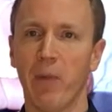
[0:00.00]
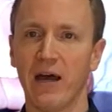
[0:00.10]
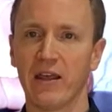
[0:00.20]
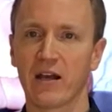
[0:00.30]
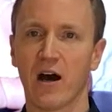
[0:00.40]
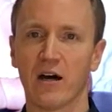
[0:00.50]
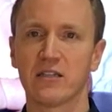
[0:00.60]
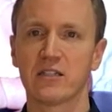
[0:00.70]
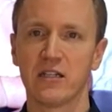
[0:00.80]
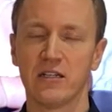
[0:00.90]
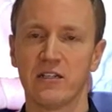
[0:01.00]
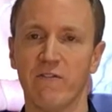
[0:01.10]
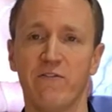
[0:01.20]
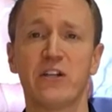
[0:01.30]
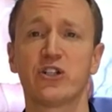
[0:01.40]
by the constant
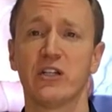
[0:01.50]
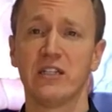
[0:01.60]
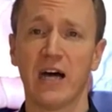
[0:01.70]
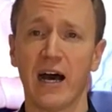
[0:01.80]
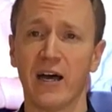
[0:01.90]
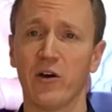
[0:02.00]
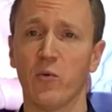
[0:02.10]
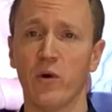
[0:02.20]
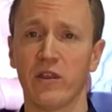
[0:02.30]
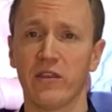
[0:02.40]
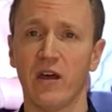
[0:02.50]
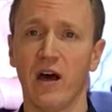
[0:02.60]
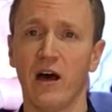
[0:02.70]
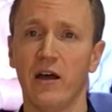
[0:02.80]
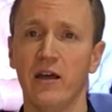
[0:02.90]
deficient diet with
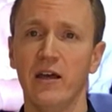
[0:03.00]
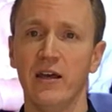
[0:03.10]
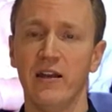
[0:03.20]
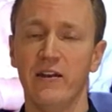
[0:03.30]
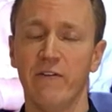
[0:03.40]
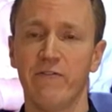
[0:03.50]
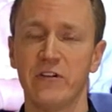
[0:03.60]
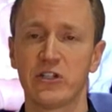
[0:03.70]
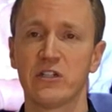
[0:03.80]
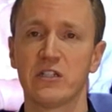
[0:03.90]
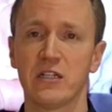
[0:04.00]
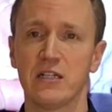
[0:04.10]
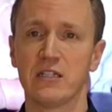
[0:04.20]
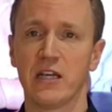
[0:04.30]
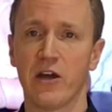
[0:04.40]

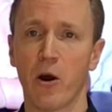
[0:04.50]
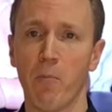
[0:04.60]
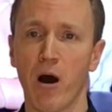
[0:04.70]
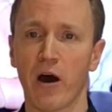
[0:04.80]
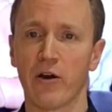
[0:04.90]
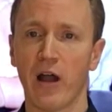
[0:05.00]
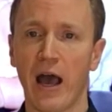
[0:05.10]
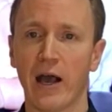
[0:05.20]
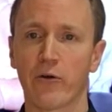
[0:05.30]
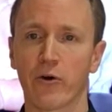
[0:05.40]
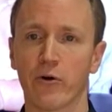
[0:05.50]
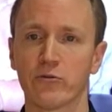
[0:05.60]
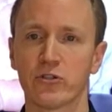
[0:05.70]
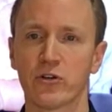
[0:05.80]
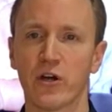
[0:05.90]
deficiencies in our modern
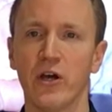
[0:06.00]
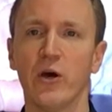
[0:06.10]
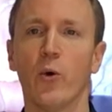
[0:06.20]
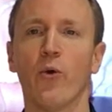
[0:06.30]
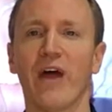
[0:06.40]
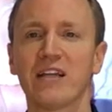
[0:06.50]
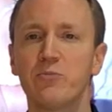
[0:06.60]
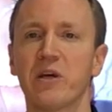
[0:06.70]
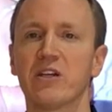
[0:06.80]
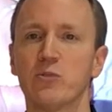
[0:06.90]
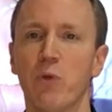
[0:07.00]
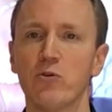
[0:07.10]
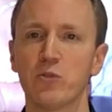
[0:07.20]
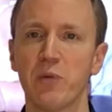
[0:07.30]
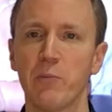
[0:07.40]
agriculture, well, that's because
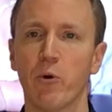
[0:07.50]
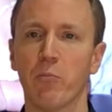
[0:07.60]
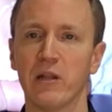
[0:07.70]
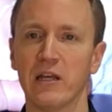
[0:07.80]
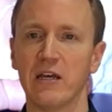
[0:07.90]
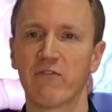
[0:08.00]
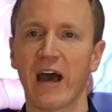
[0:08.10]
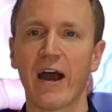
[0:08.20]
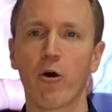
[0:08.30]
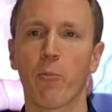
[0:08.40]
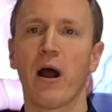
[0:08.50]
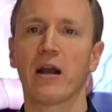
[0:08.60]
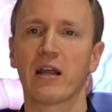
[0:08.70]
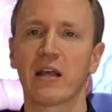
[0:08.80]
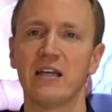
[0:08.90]
most people believe
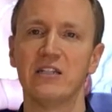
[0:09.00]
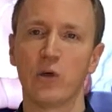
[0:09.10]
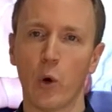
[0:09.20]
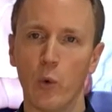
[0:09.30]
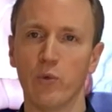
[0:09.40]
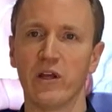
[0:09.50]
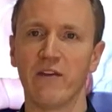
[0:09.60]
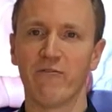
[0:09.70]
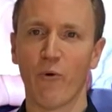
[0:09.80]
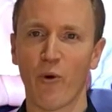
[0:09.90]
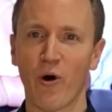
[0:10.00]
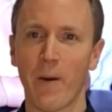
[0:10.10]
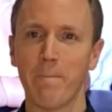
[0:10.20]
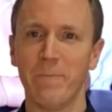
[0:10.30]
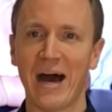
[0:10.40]
chiropractic is only
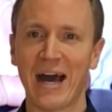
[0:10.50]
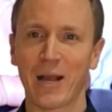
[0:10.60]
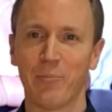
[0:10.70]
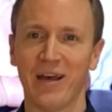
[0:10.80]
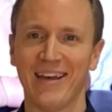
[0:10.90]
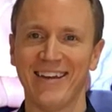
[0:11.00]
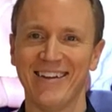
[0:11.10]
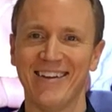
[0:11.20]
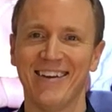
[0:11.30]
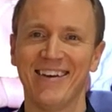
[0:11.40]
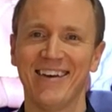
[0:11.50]
for back pain.